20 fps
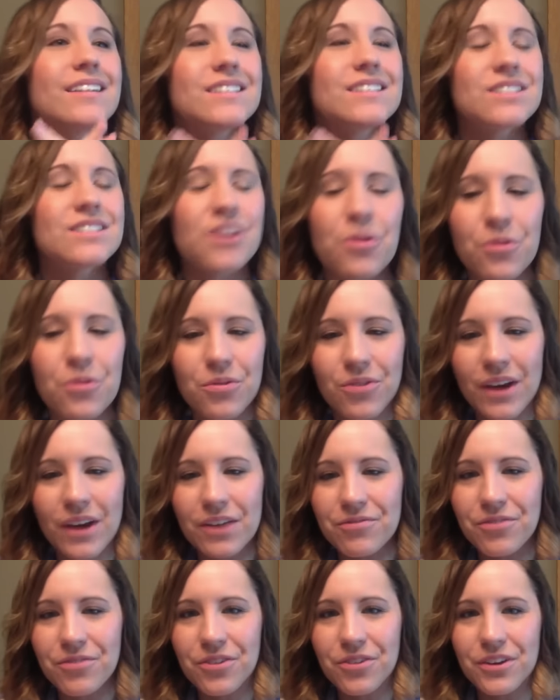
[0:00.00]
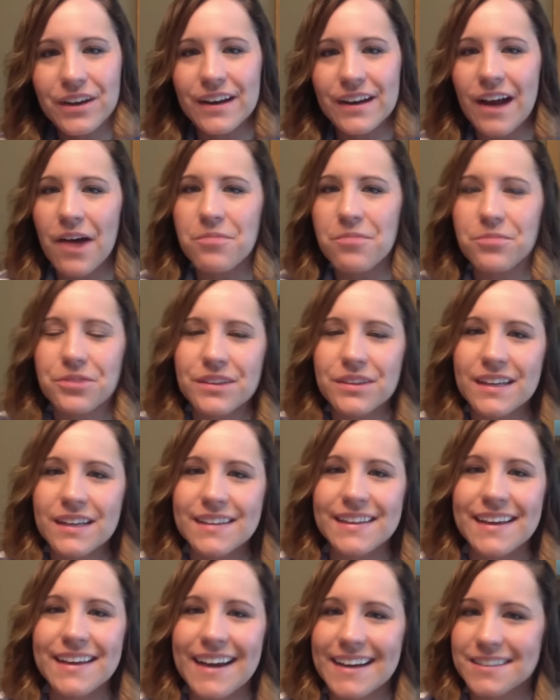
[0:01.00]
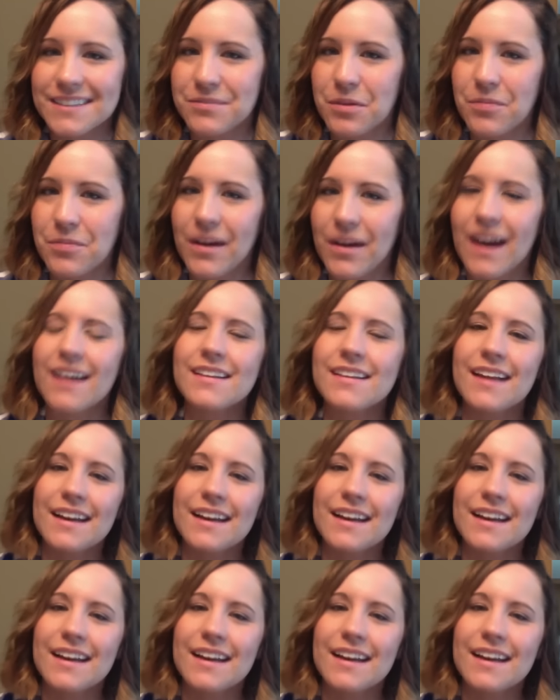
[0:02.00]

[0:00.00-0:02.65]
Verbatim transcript: so grateful and humbled that they asked me back.